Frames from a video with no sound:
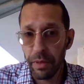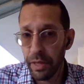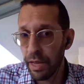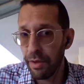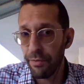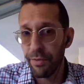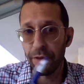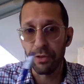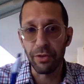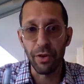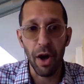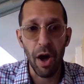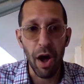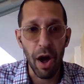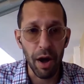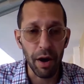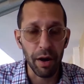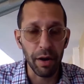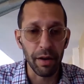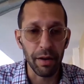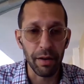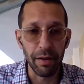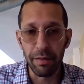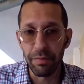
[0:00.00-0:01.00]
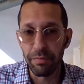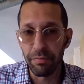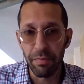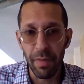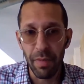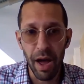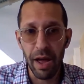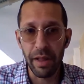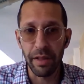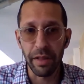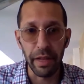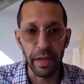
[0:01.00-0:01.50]
leave a dog
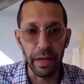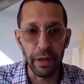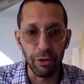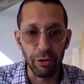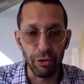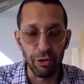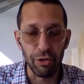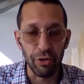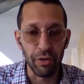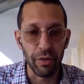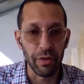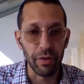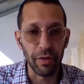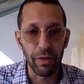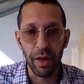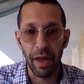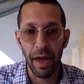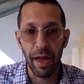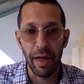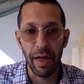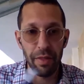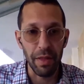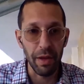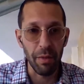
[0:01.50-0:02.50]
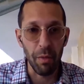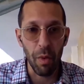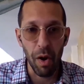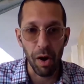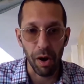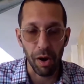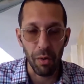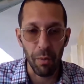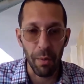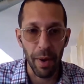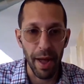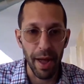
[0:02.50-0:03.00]
unleashed and they
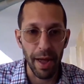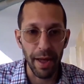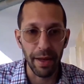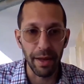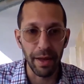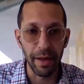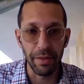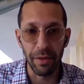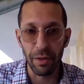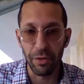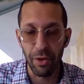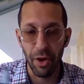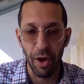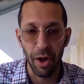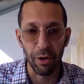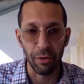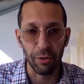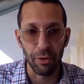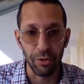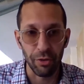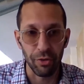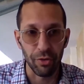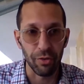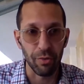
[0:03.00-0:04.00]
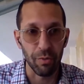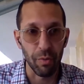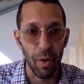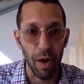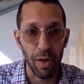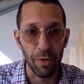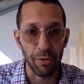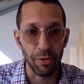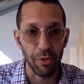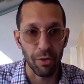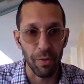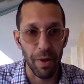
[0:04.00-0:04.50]
walk away and the dog just
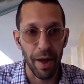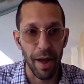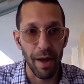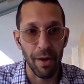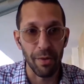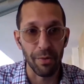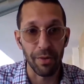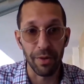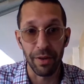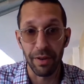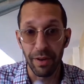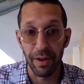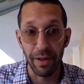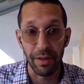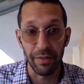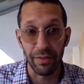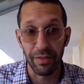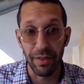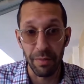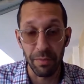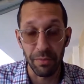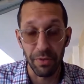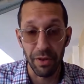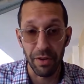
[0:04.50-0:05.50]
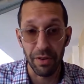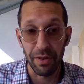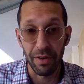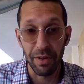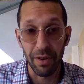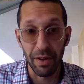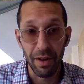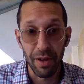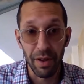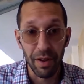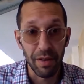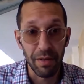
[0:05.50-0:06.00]
wanders around, and it seems that
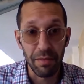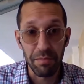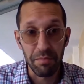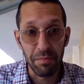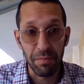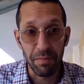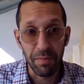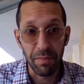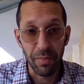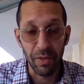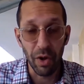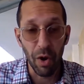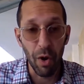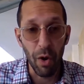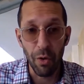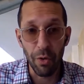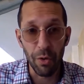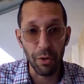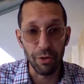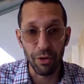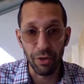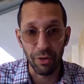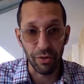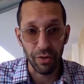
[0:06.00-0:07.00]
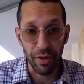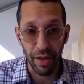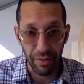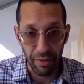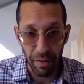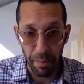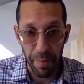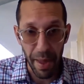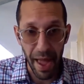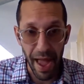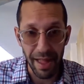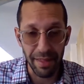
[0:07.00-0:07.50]
the owner just has
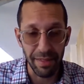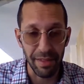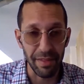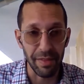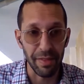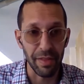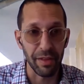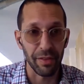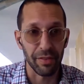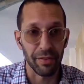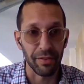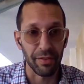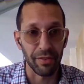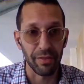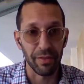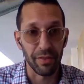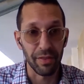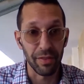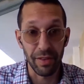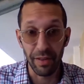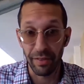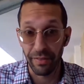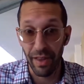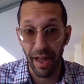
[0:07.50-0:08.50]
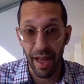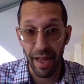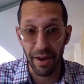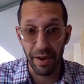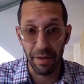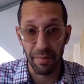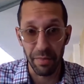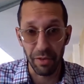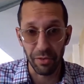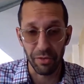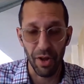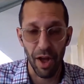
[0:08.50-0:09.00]
abandoned this
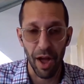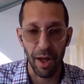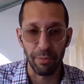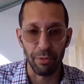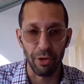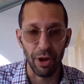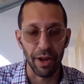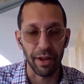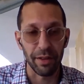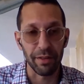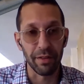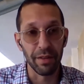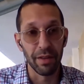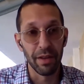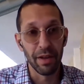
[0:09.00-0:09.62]
item, this object.